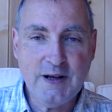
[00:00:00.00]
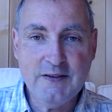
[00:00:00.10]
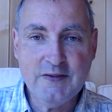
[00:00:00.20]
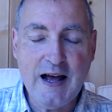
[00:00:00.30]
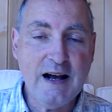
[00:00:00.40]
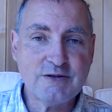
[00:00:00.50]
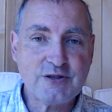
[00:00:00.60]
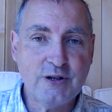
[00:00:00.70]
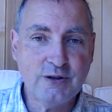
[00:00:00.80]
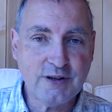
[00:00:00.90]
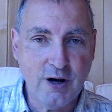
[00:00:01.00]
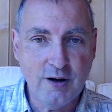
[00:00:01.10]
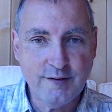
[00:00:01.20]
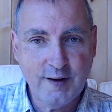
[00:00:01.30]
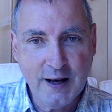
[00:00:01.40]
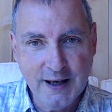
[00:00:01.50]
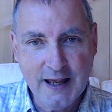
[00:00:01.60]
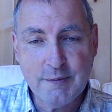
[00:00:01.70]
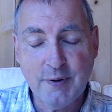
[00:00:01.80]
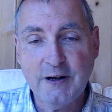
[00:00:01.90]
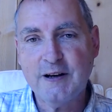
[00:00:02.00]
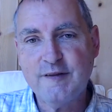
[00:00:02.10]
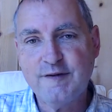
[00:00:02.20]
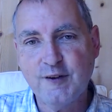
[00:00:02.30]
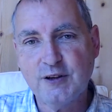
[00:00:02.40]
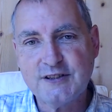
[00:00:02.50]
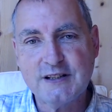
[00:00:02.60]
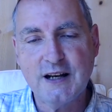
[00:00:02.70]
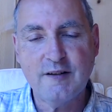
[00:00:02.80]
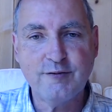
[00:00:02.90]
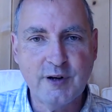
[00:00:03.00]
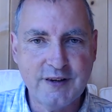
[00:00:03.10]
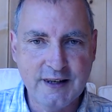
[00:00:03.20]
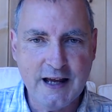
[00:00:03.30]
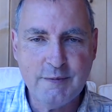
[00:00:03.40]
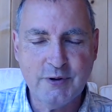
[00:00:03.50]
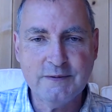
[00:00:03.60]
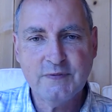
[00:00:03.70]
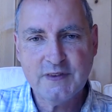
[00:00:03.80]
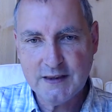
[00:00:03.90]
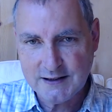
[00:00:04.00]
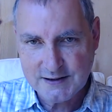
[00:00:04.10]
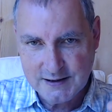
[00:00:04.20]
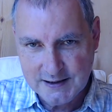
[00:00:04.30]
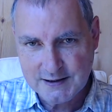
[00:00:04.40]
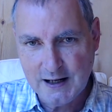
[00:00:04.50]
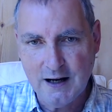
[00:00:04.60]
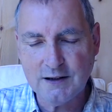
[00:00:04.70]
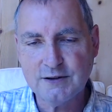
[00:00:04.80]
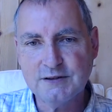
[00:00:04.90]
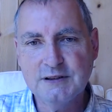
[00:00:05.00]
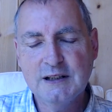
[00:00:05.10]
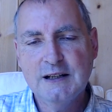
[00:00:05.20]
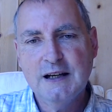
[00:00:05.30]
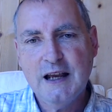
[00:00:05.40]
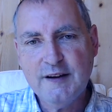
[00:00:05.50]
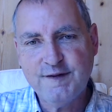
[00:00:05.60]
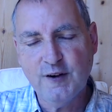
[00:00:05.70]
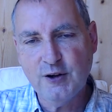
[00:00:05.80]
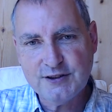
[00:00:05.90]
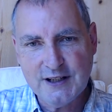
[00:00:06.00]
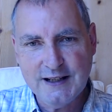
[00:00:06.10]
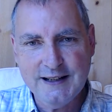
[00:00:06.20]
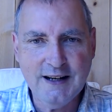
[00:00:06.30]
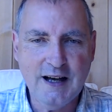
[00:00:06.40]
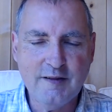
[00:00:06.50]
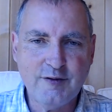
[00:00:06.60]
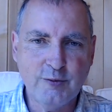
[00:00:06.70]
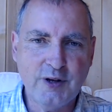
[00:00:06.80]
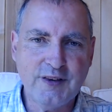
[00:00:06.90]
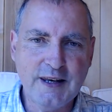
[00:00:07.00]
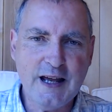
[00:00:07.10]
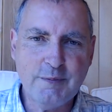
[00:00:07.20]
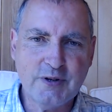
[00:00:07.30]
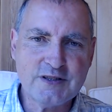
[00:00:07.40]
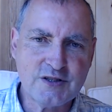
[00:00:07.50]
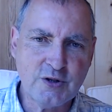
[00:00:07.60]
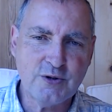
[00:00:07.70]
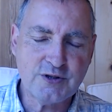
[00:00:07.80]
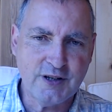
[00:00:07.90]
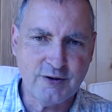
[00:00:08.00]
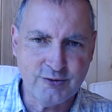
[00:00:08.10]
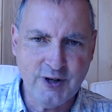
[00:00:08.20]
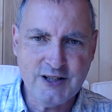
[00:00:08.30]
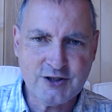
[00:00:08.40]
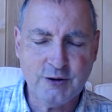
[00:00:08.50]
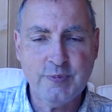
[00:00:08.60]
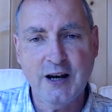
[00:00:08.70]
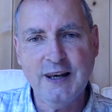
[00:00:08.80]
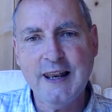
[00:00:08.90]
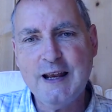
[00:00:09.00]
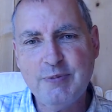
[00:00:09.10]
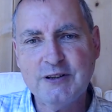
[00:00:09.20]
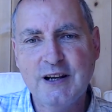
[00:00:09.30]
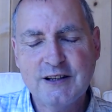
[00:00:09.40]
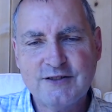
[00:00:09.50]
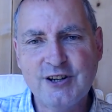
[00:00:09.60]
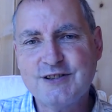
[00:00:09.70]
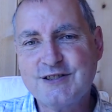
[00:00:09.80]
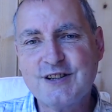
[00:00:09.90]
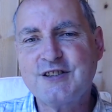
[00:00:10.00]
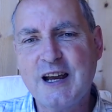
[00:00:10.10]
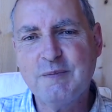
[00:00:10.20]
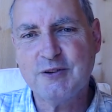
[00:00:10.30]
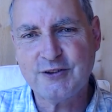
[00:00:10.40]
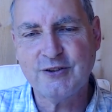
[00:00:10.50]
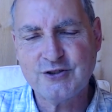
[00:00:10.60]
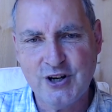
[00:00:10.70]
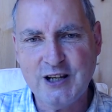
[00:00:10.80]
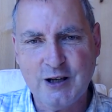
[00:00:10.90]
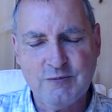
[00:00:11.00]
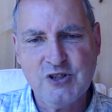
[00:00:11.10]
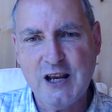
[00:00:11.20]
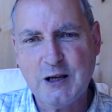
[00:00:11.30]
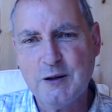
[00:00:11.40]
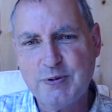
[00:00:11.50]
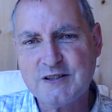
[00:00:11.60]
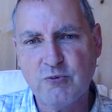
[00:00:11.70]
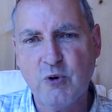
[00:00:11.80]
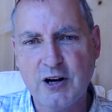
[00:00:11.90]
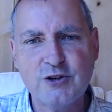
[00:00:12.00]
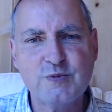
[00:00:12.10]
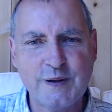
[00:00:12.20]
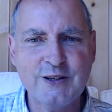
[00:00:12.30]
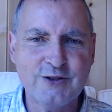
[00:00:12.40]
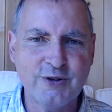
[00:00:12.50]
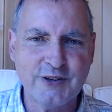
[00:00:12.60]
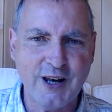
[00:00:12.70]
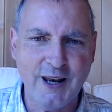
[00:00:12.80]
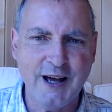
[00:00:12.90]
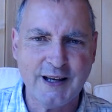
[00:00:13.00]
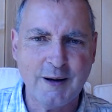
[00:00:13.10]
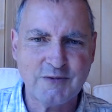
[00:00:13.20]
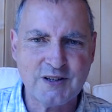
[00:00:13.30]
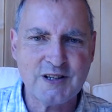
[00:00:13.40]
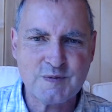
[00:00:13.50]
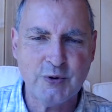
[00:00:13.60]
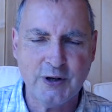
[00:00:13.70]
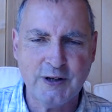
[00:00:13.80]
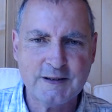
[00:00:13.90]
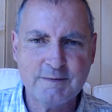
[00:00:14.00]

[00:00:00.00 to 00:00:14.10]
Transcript: in the household of Laban and he falls in love with Laban, that's his uncle, he falls in love with Laban's daughter Rachel, but Laban turns the tables on Jacob. Jacob is the one who's been doing the lying up to this point.